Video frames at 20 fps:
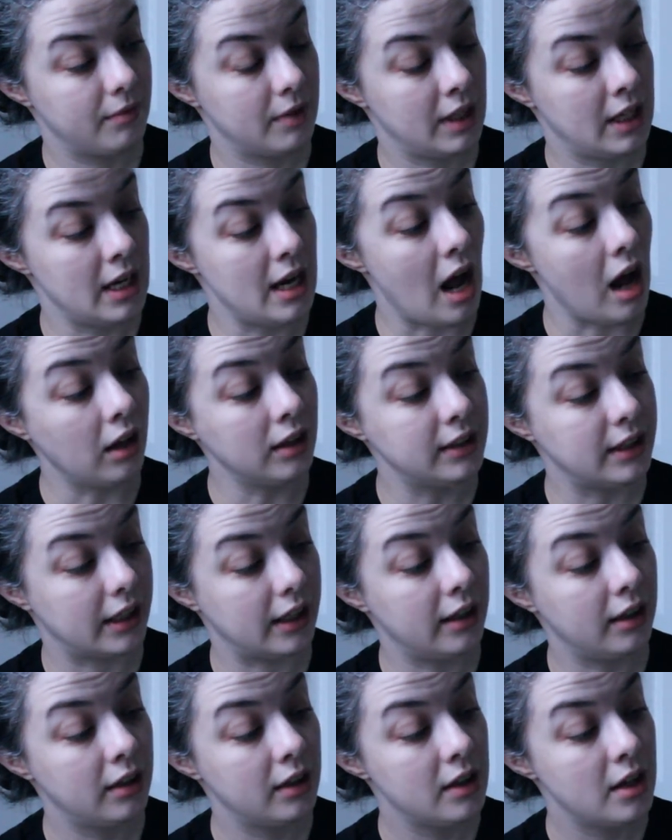
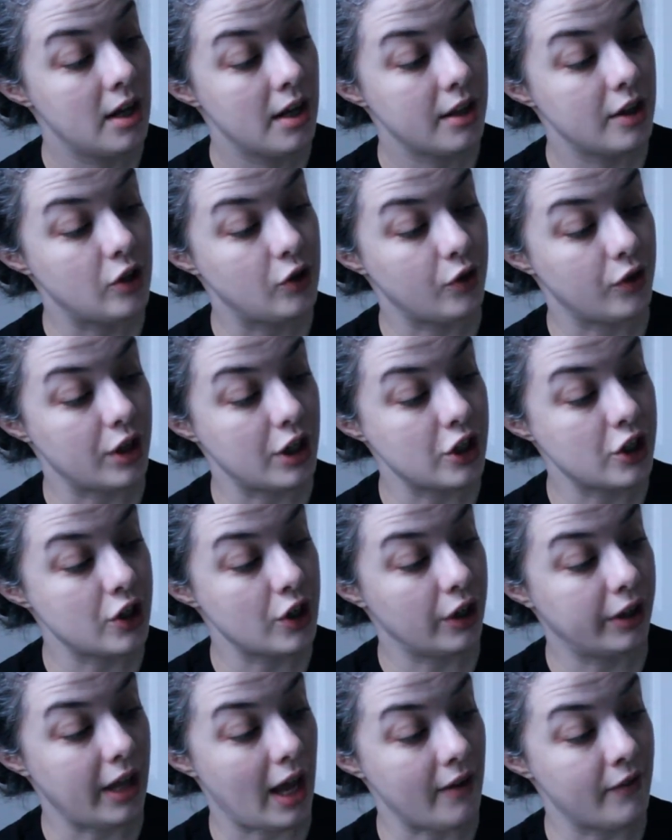Kinalda, the
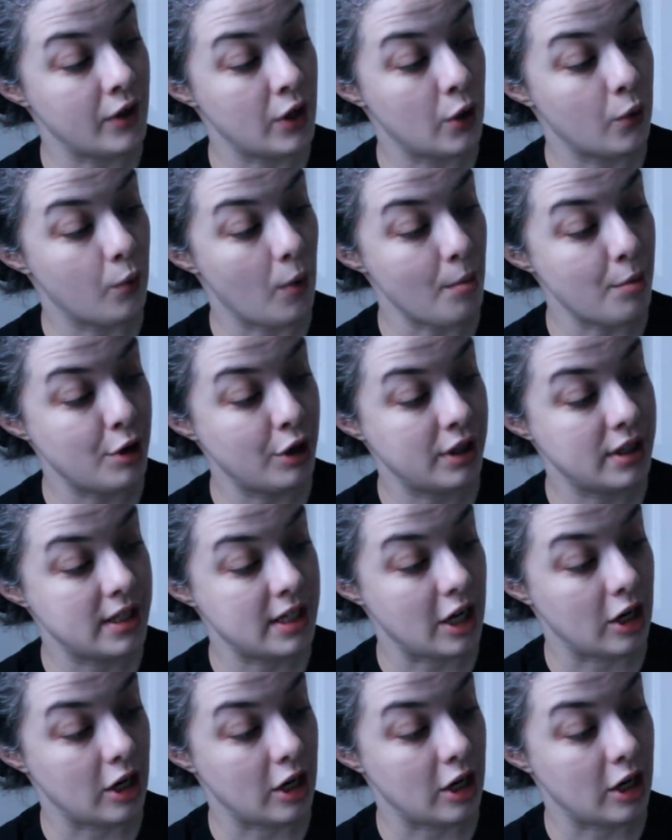traditional Navajo womanhood